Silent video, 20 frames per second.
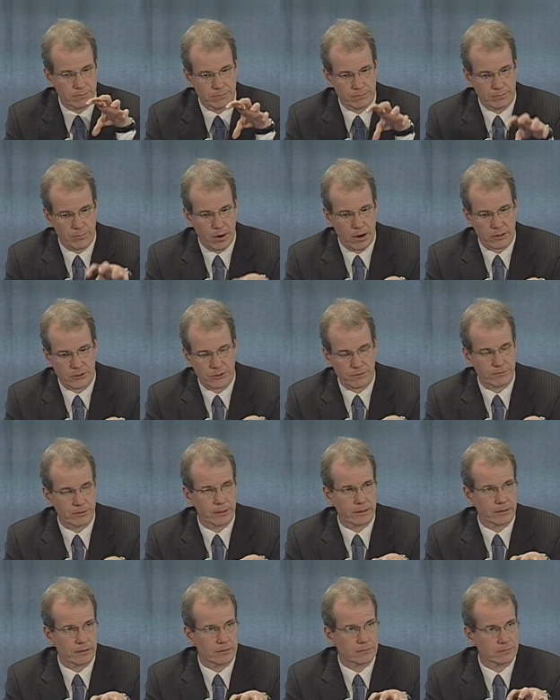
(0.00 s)
parts of
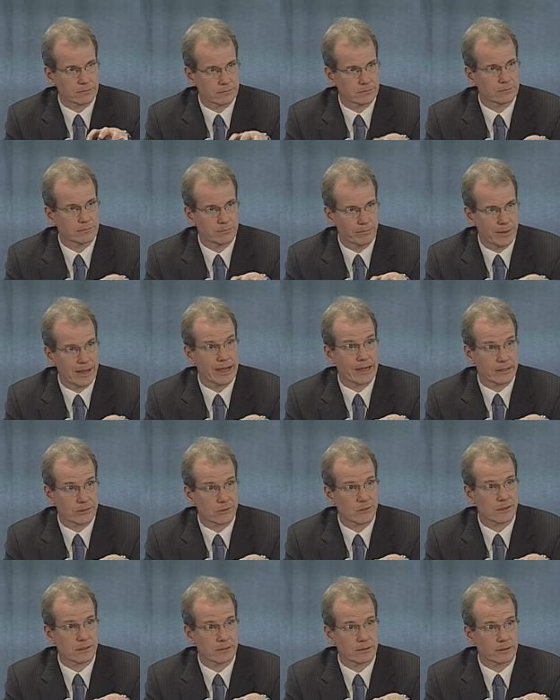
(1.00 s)
their base